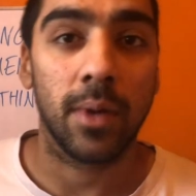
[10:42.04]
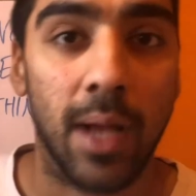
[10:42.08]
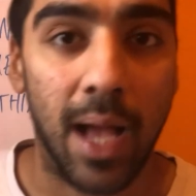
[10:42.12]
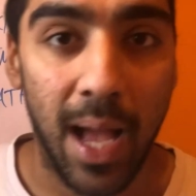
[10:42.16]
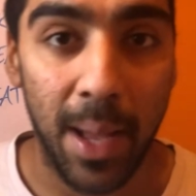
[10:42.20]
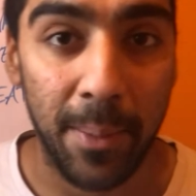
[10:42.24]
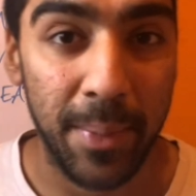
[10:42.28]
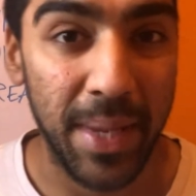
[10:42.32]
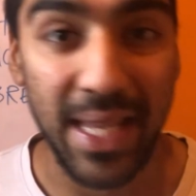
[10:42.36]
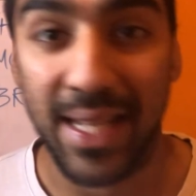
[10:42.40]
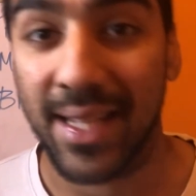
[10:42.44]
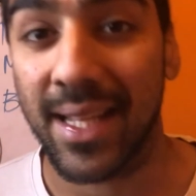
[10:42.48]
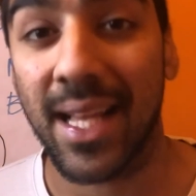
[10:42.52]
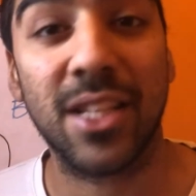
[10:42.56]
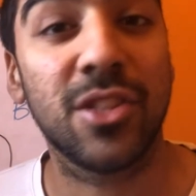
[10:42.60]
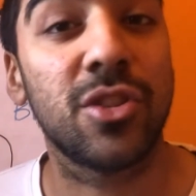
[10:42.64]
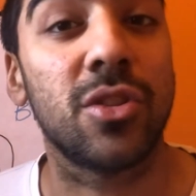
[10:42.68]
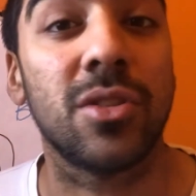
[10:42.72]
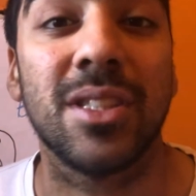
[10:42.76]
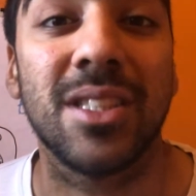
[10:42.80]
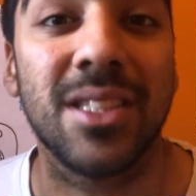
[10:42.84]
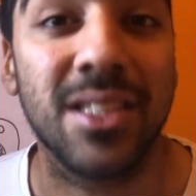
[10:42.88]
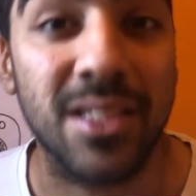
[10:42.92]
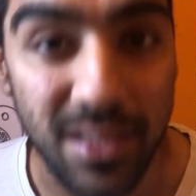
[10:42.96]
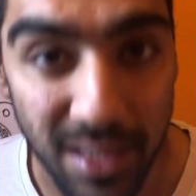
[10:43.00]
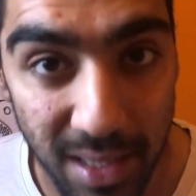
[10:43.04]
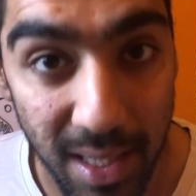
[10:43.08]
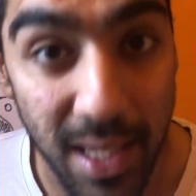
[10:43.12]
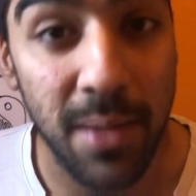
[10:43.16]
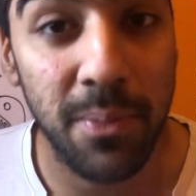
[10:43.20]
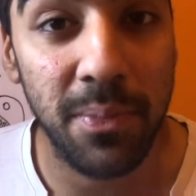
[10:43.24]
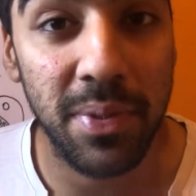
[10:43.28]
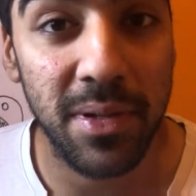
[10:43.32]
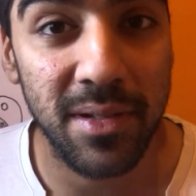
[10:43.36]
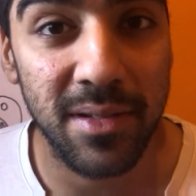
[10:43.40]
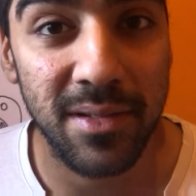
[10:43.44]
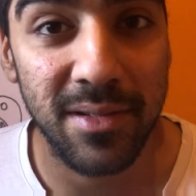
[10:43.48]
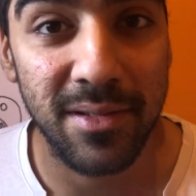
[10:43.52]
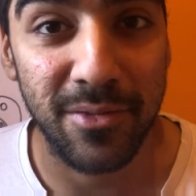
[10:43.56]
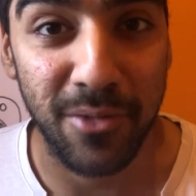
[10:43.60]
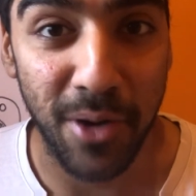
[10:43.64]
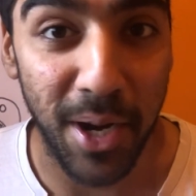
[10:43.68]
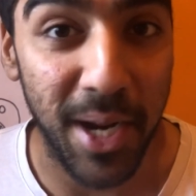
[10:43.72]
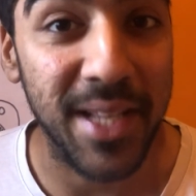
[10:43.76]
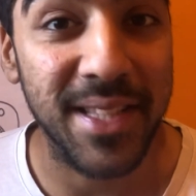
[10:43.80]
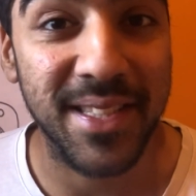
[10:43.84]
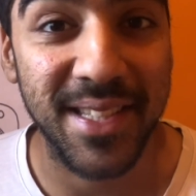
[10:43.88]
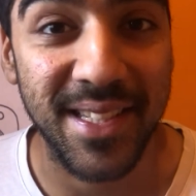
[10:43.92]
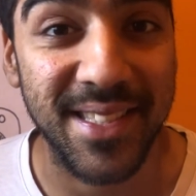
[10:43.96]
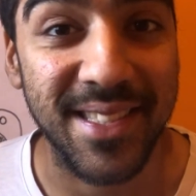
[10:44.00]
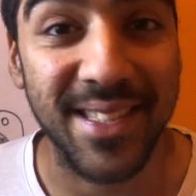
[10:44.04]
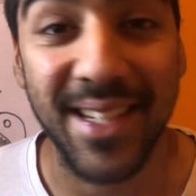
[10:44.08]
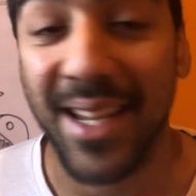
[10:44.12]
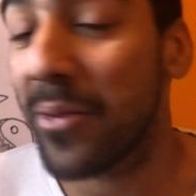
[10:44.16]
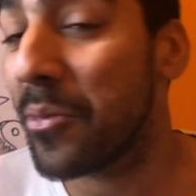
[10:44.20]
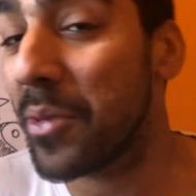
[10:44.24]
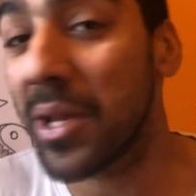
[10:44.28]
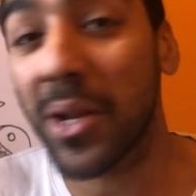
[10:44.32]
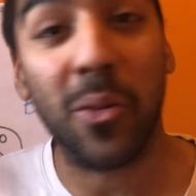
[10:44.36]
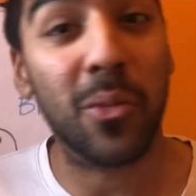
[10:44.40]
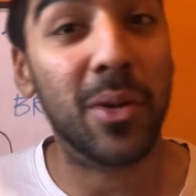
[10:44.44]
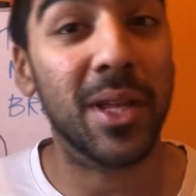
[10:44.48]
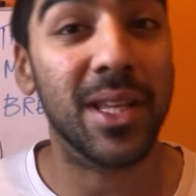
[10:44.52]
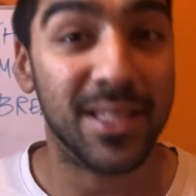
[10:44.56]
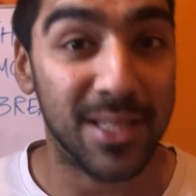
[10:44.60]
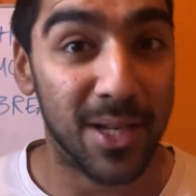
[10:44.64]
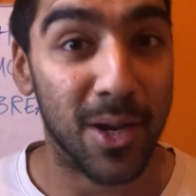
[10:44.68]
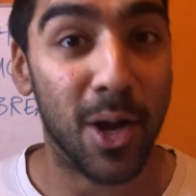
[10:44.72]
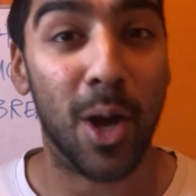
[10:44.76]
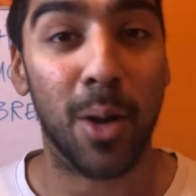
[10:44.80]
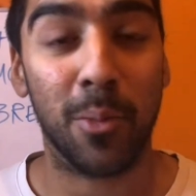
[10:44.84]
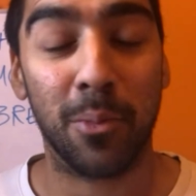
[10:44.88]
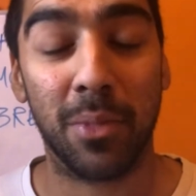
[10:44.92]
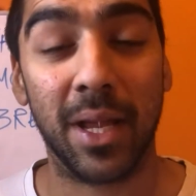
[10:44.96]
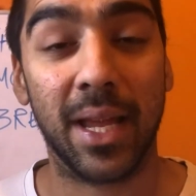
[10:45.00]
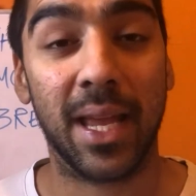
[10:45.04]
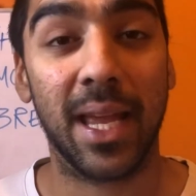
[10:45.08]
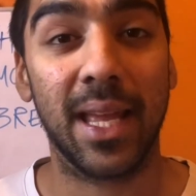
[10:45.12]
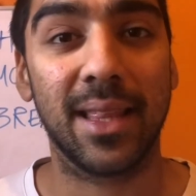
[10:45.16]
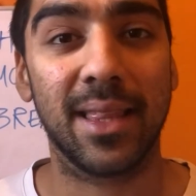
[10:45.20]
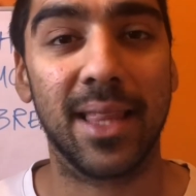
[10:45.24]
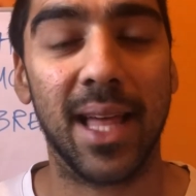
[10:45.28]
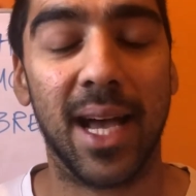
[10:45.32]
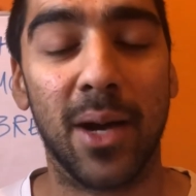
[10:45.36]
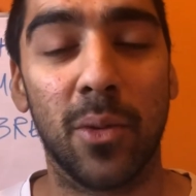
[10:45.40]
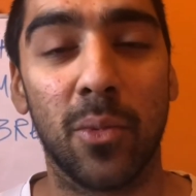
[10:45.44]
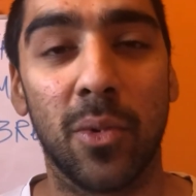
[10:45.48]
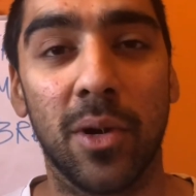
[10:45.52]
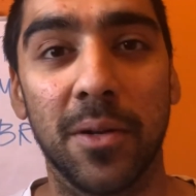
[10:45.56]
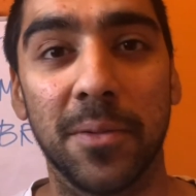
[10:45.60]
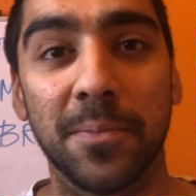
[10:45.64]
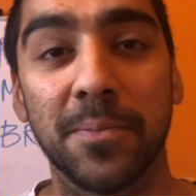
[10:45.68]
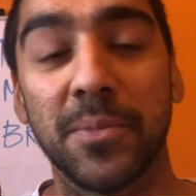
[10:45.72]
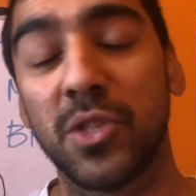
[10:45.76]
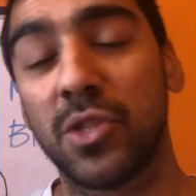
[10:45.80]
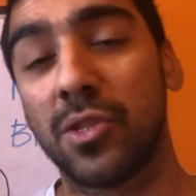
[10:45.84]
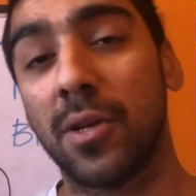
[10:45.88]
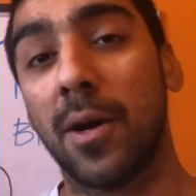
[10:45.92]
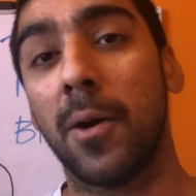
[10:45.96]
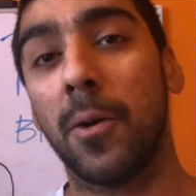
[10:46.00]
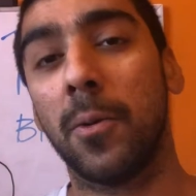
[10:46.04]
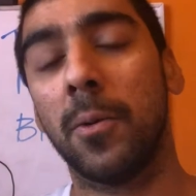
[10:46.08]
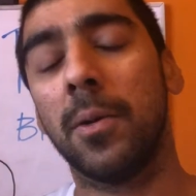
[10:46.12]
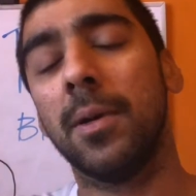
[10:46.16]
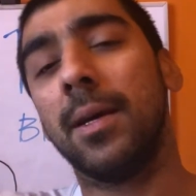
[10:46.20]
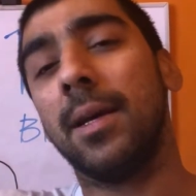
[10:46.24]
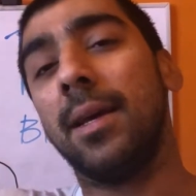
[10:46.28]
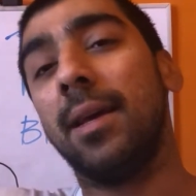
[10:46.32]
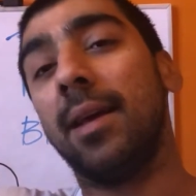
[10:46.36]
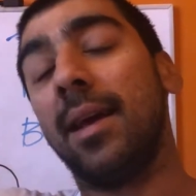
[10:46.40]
that's just sleep, right? Isn't it? We don't need to complicate that one. So